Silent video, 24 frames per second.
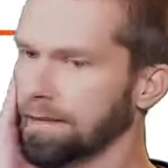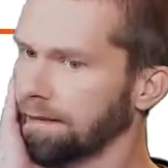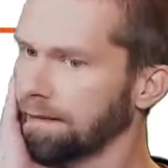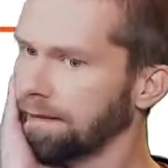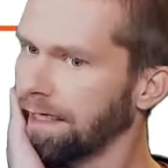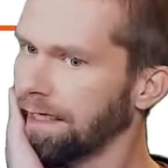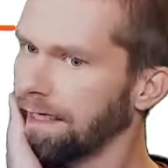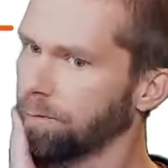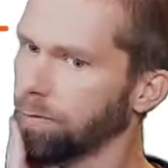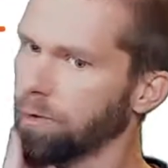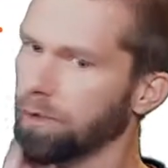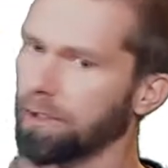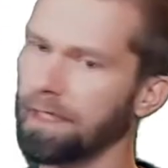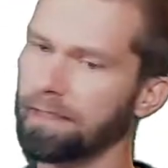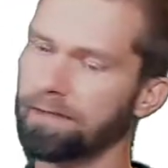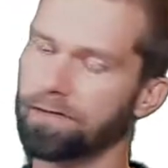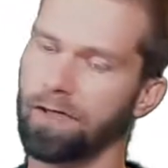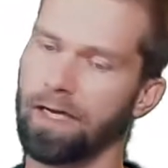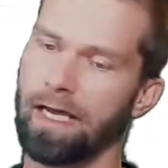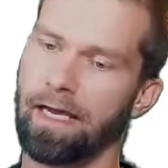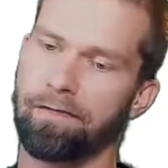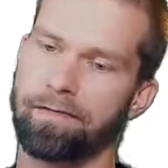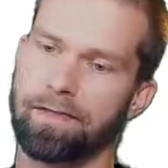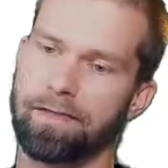I would like
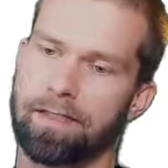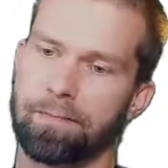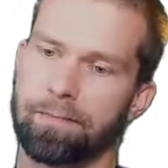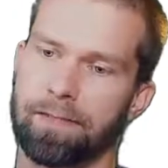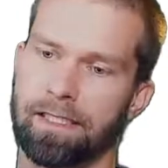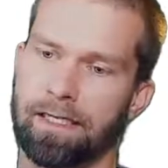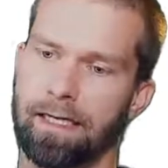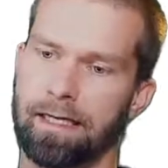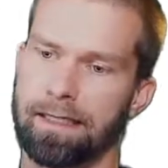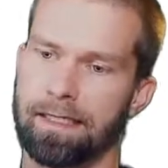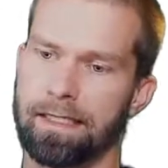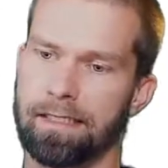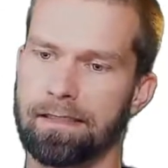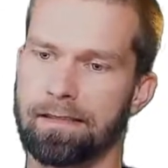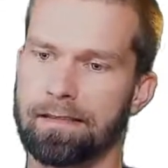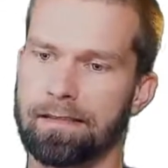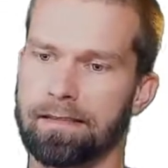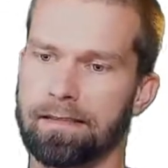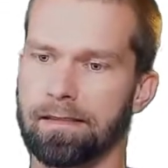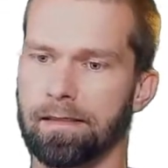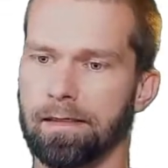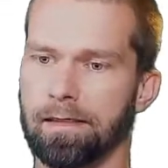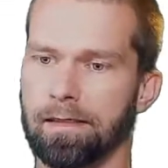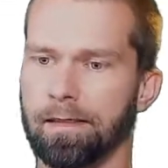to have something like
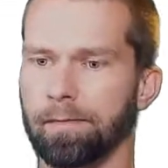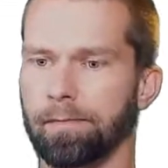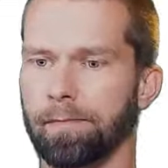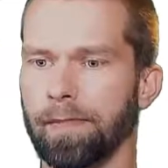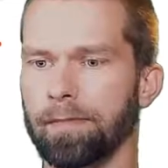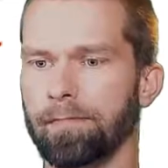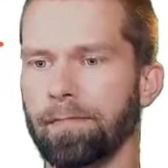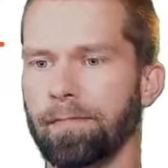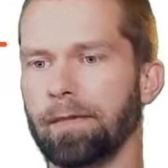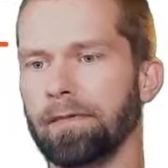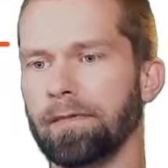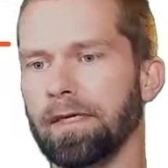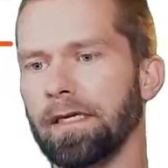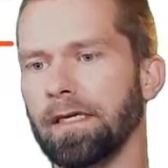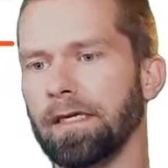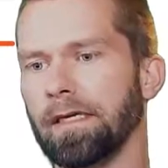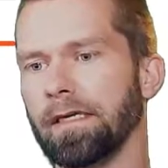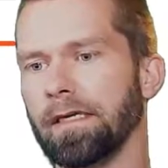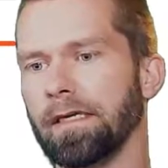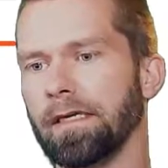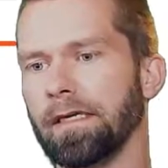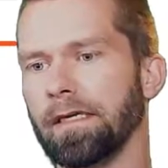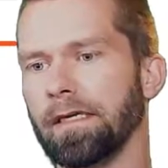this, but maybe,